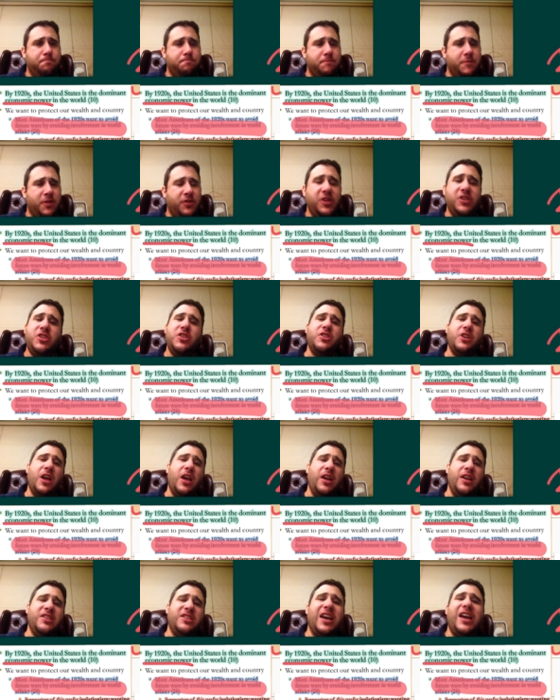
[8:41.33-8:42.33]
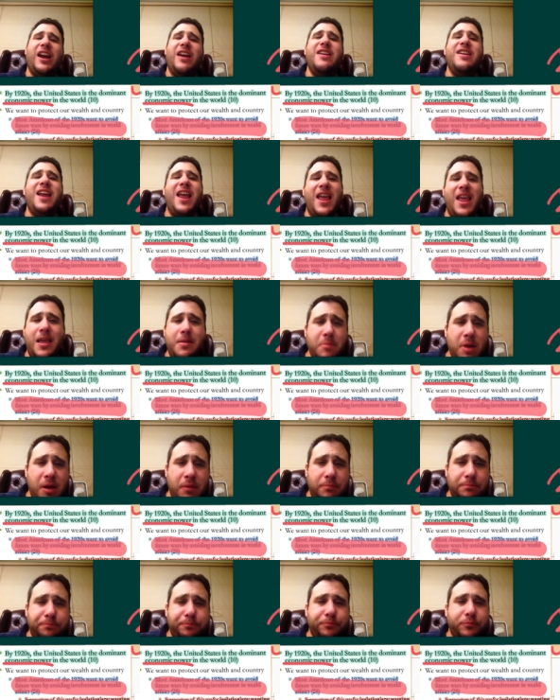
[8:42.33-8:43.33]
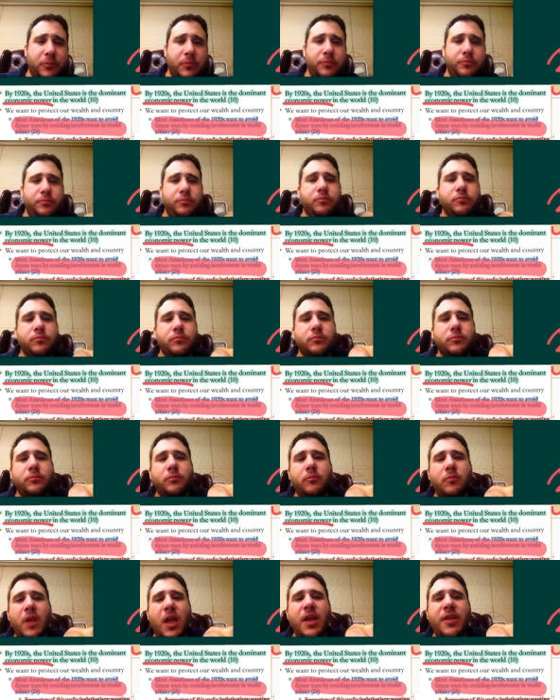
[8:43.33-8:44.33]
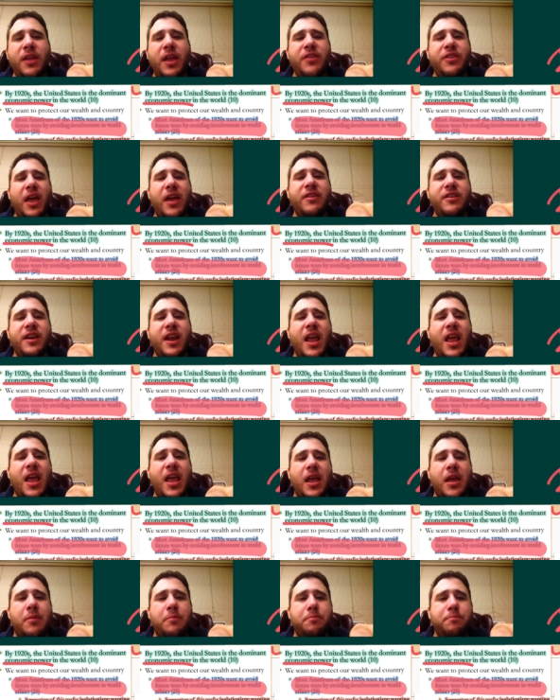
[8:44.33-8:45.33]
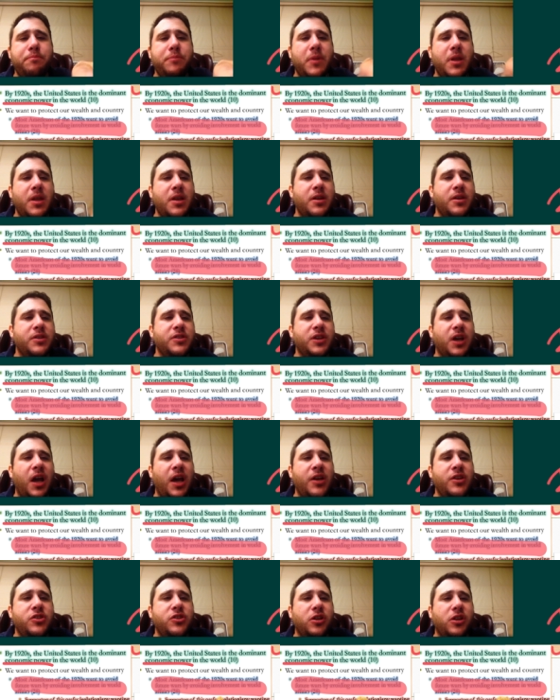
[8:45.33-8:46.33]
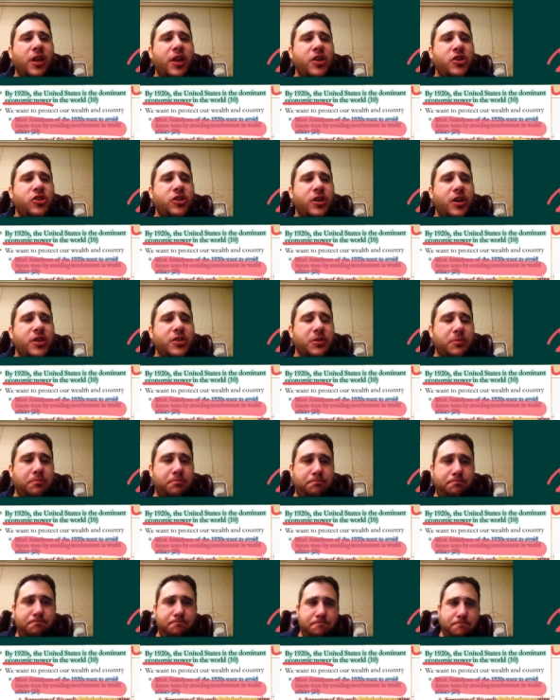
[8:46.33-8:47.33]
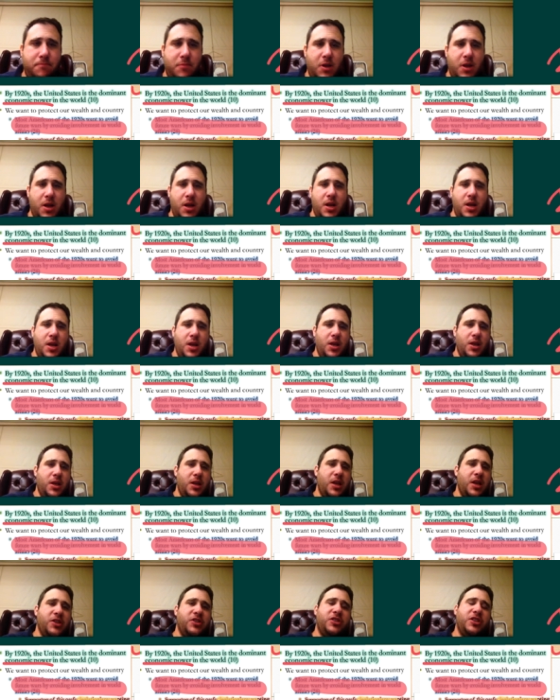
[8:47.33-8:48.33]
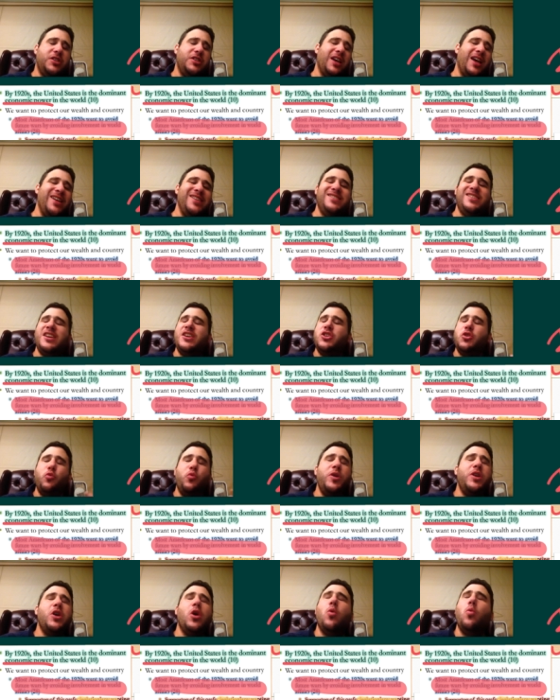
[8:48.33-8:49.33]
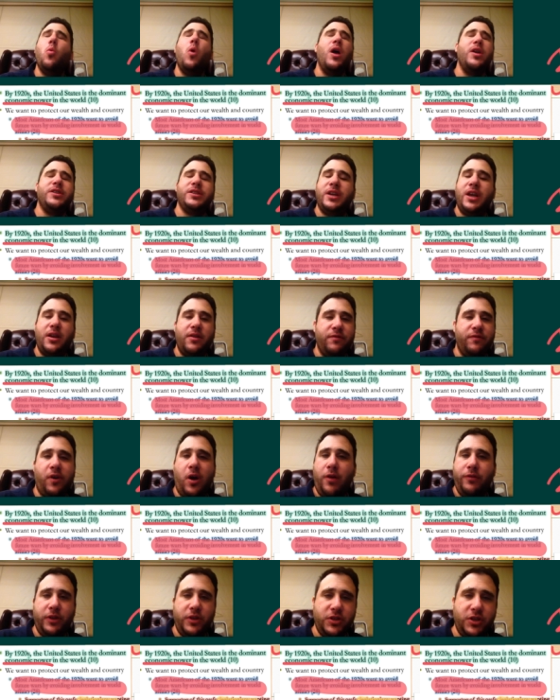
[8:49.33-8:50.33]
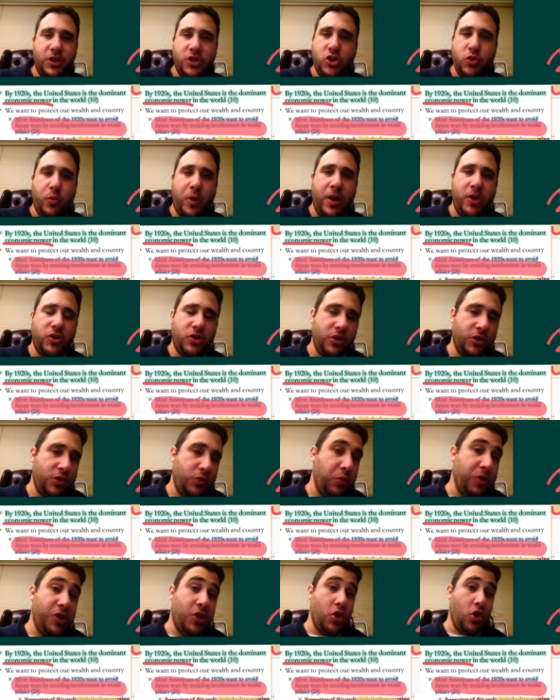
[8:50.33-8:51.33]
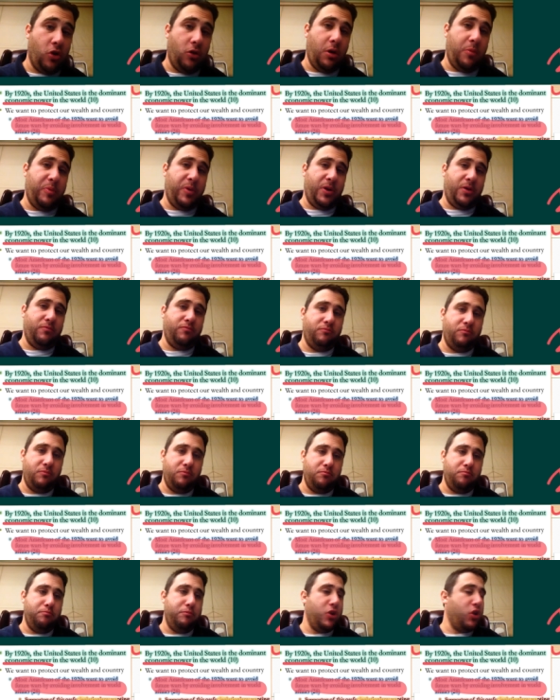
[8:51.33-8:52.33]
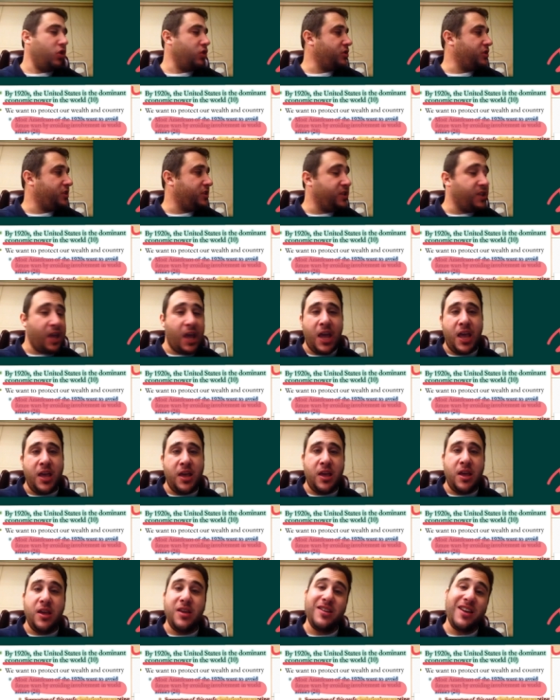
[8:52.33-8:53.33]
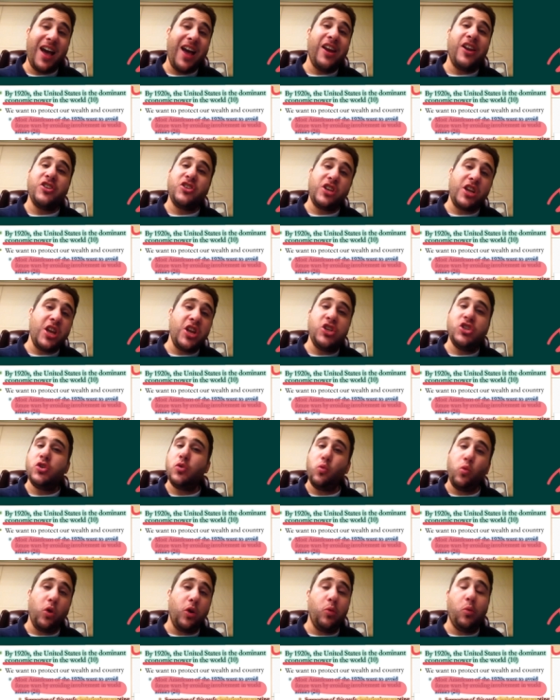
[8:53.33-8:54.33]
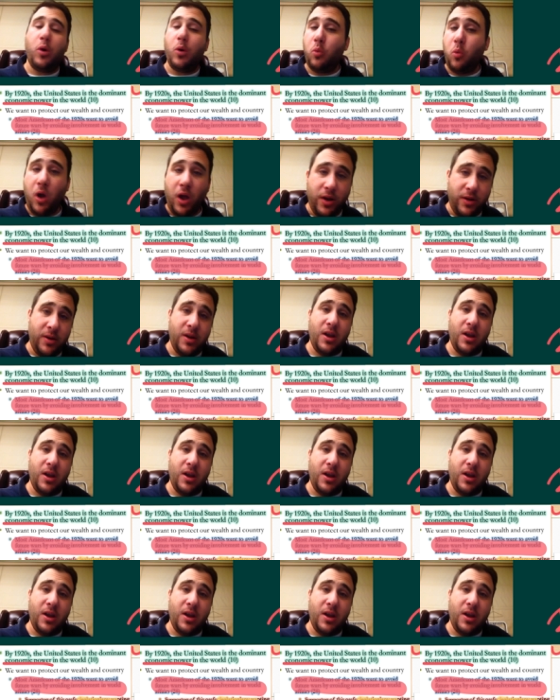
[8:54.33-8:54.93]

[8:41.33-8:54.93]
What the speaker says: It's got a name, and that name is isolationism. It's this idea that we don't want to get involved in situations with Europe because they got us into World War I.